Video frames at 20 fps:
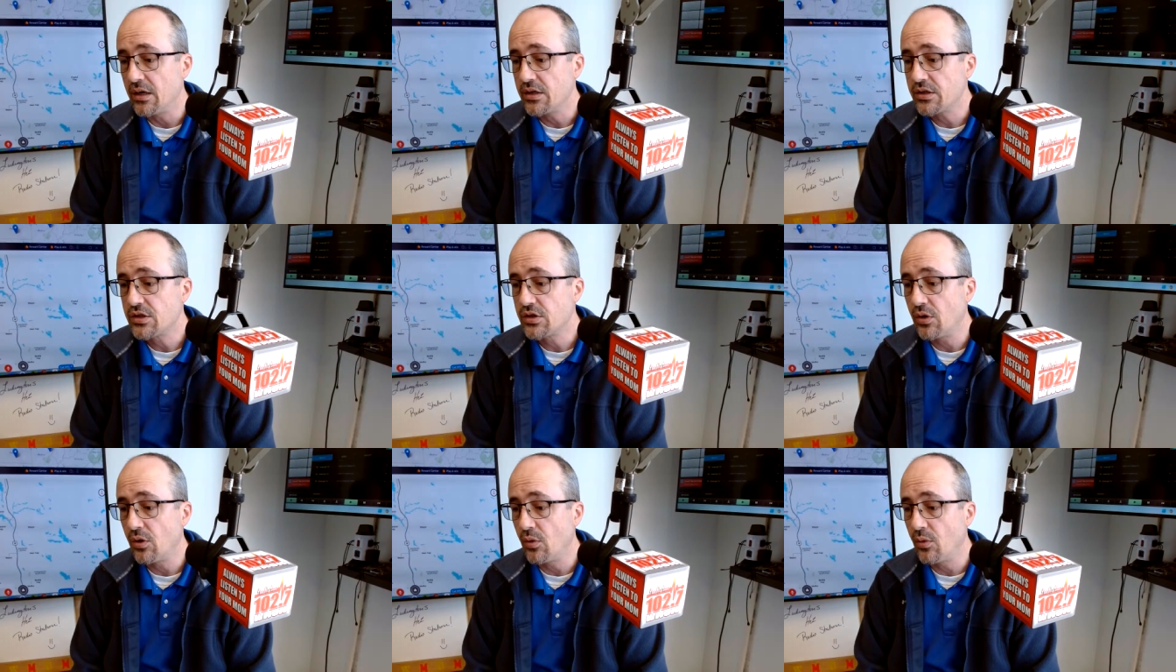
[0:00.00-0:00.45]

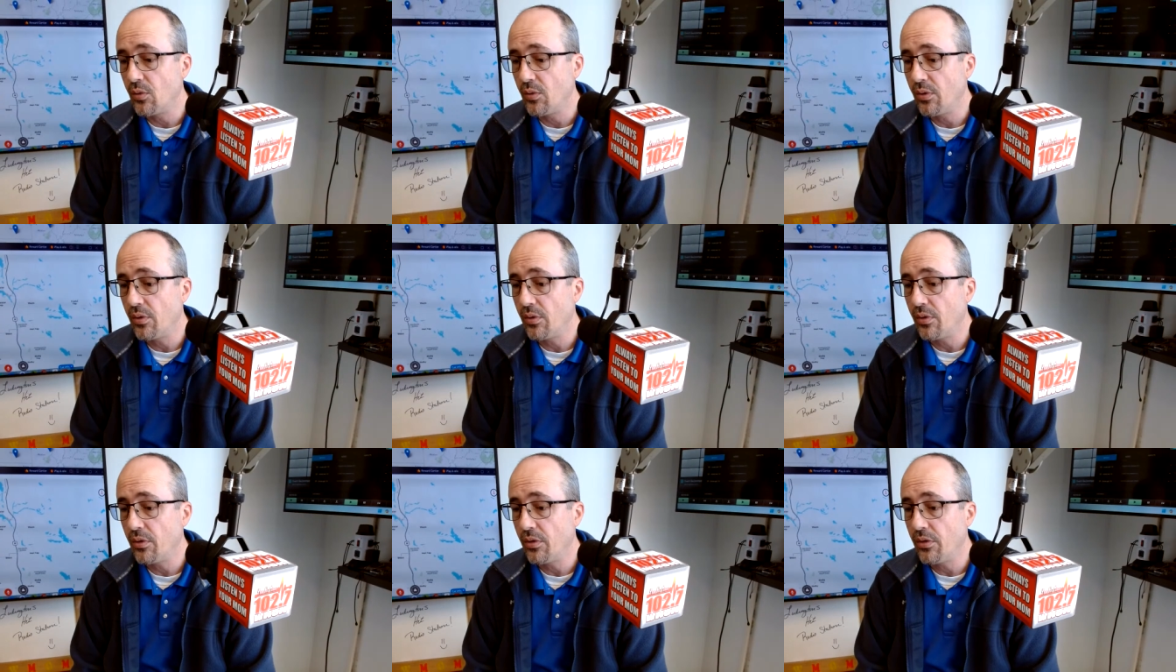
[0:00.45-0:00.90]
So
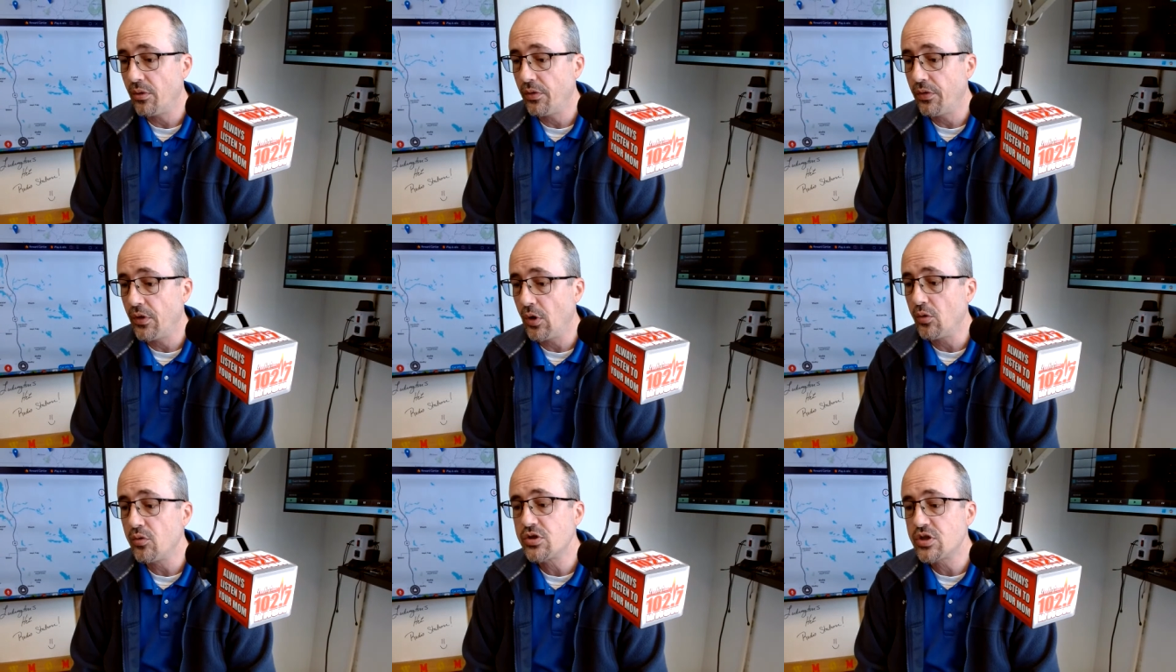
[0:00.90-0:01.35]

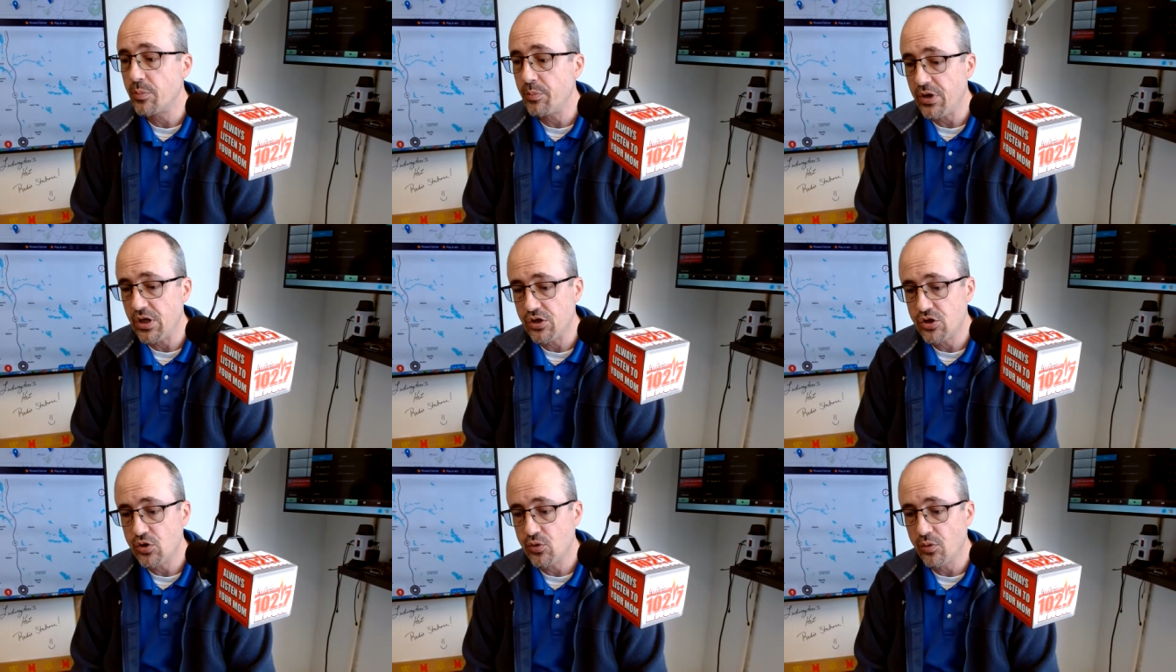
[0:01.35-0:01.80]
those would
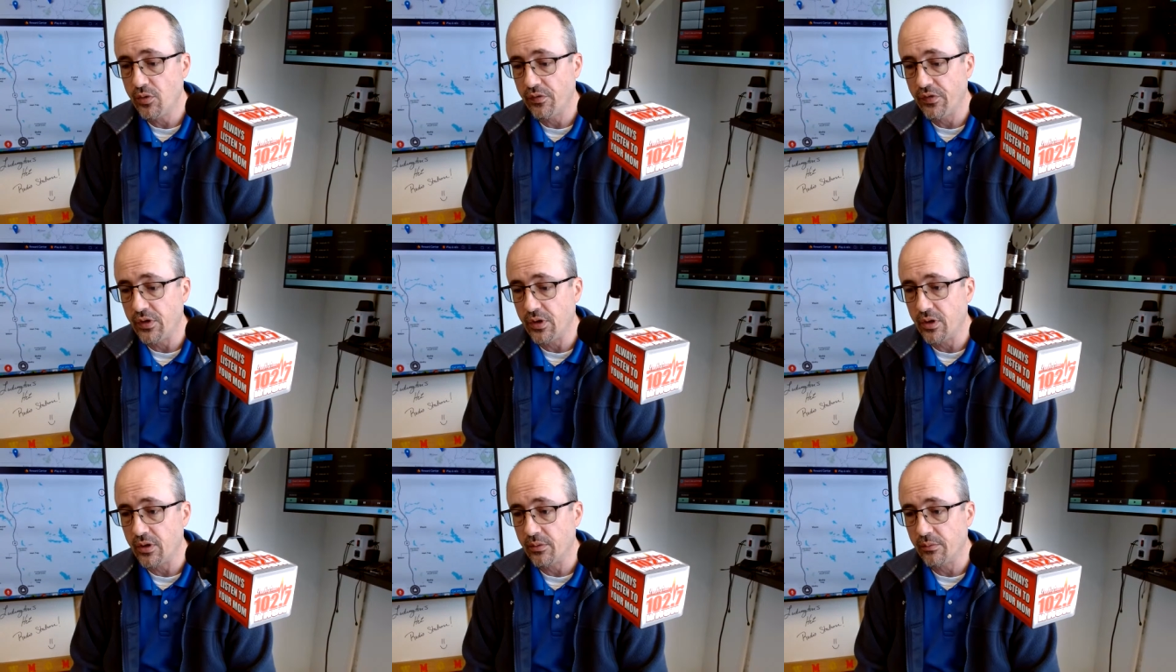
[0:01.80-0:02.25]
be two
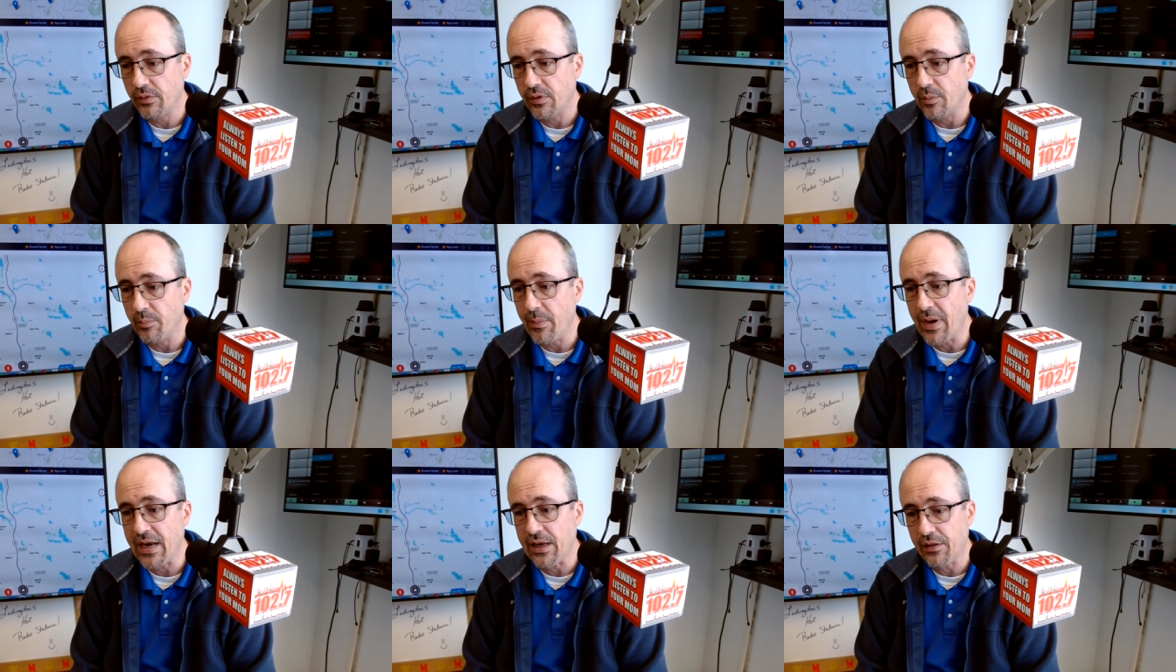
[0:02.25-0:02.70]
of
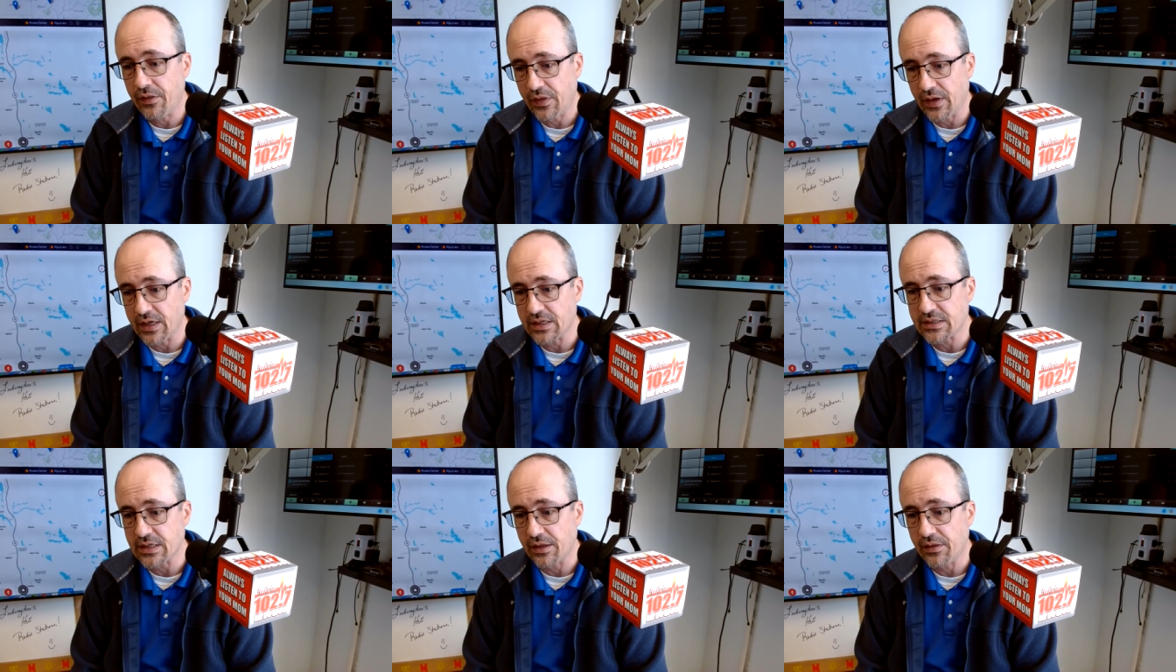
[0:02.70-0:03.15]
the main
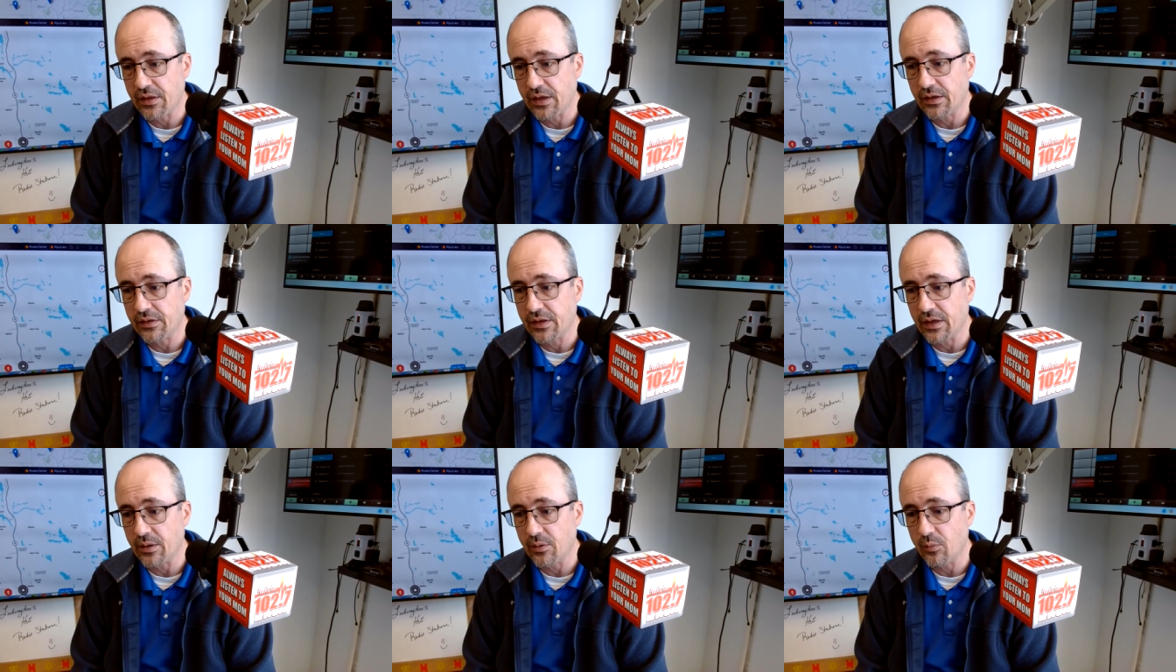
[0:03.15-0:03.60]
things I
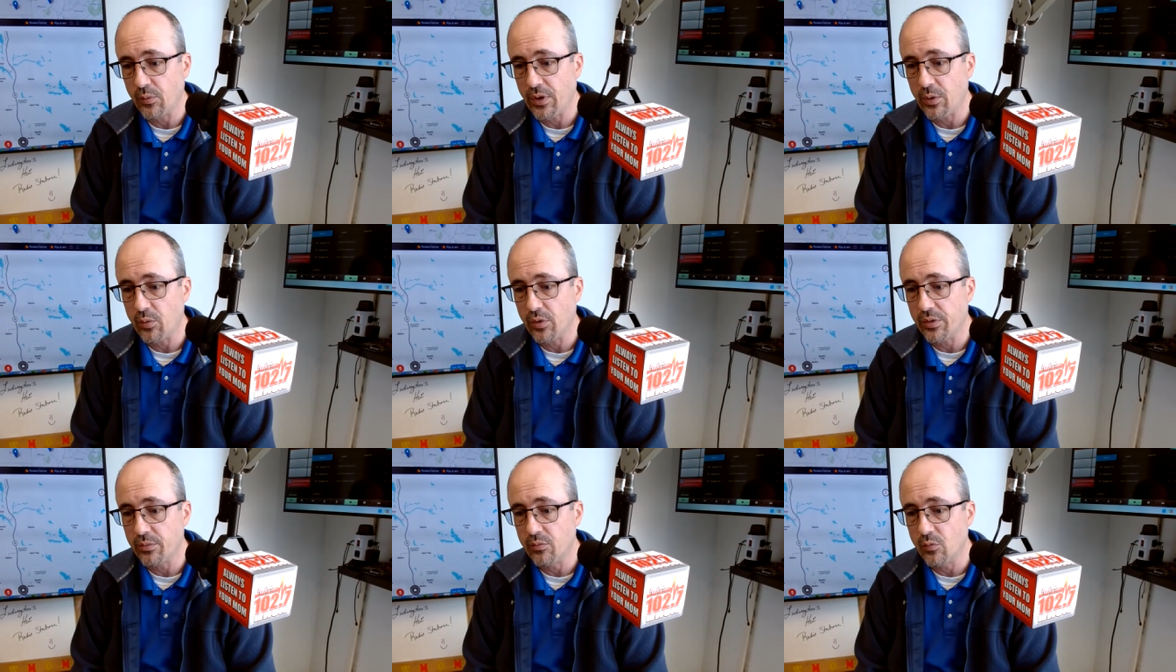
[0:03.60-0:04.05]
think that
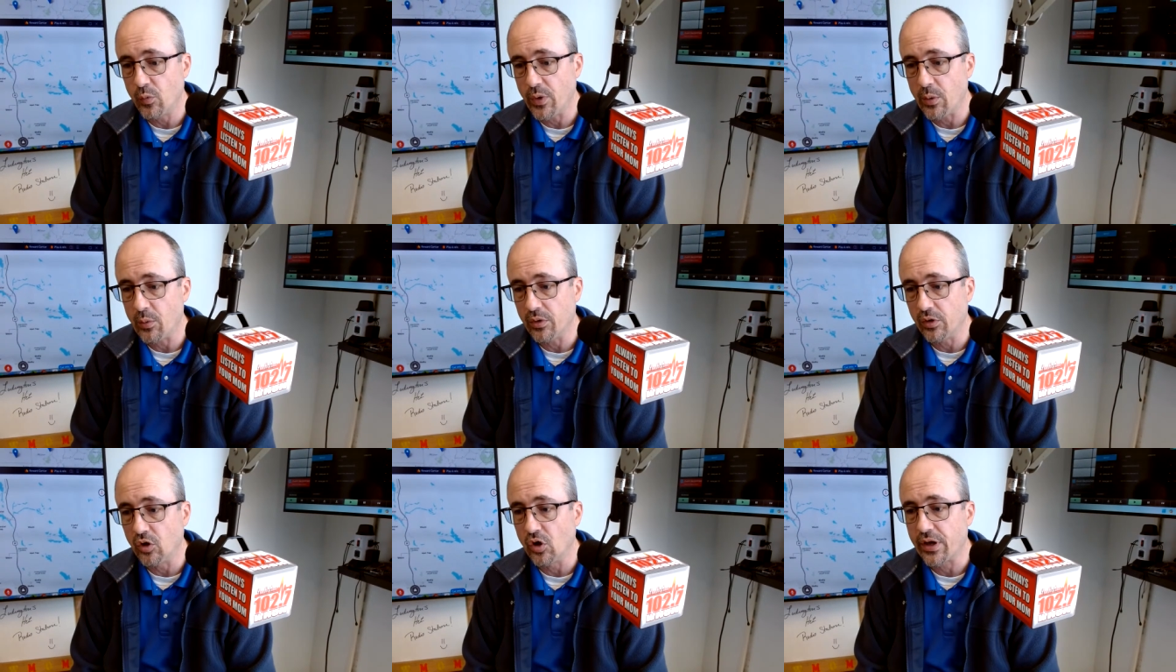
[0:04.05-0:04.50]
we would
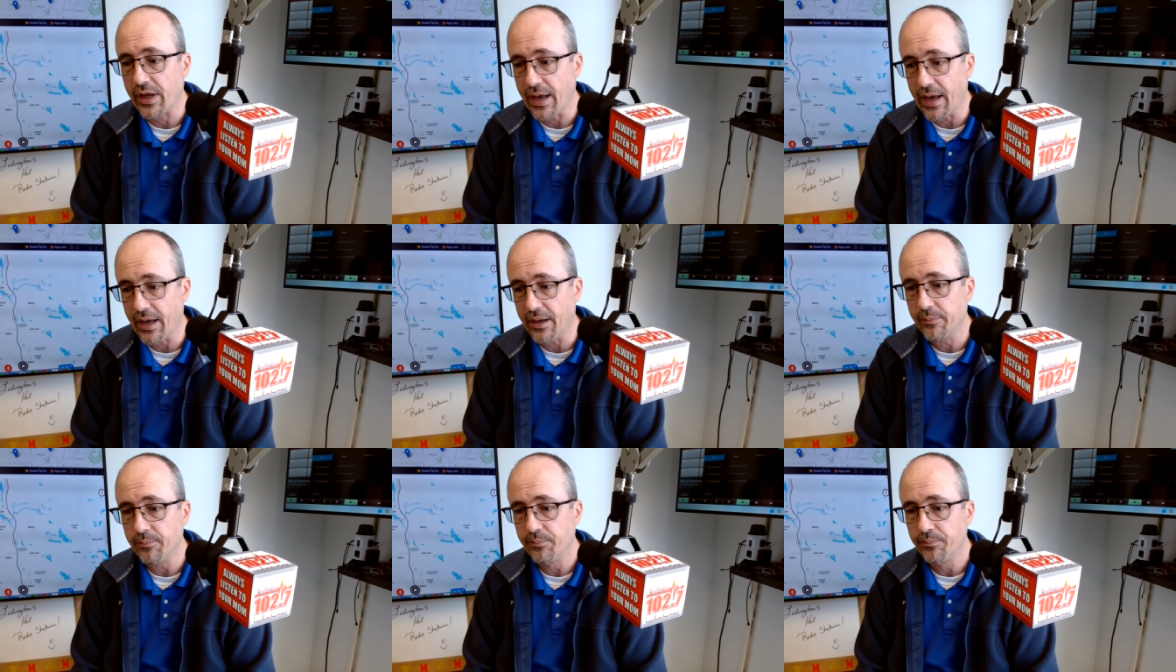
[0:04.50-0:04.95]
look at.